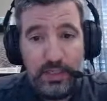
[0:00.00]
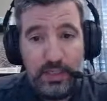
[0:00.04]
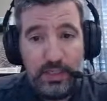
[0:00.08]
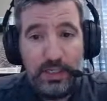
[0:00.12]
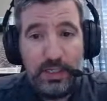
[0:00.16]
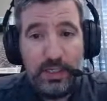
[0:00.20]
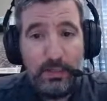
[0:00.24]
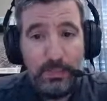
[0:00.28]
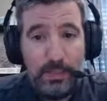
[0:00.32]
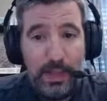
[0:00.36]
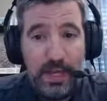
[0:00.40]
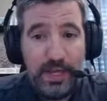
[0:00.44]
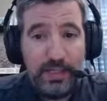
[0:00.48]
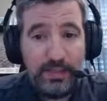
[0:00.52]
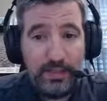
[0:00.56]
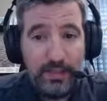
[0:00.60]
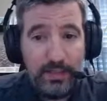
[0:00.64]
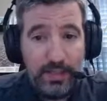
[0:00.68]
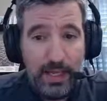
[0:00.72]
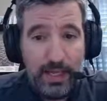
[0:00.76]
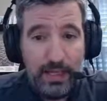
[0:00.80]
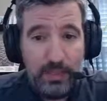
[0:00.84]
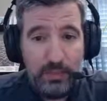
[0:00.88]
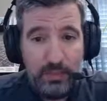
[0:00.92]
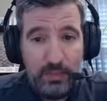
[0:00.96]
and get back to
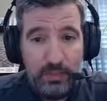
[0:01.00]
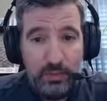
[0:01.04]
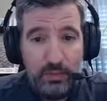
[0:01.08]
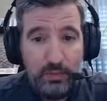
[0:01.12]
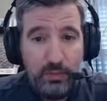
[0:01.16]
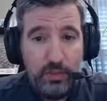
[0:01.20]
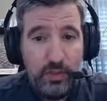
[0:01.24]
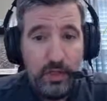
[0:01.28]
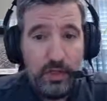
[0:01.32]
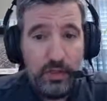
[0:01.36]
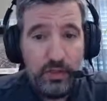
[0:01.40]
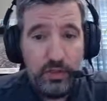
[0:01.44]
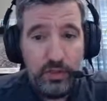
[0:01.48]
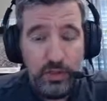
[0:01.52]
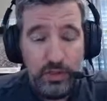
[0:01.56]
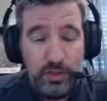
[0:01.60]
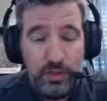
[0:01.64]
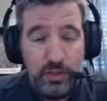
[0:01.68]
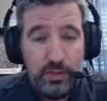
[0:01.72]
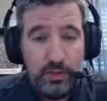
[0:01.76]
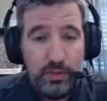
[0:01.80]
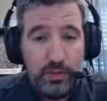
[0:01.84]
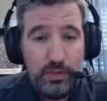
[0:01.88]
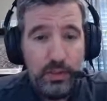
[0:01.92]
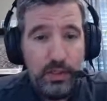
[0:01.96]
latitude and
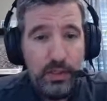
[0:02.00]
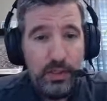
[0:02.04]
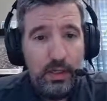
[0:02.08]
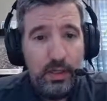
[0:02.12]
longitude.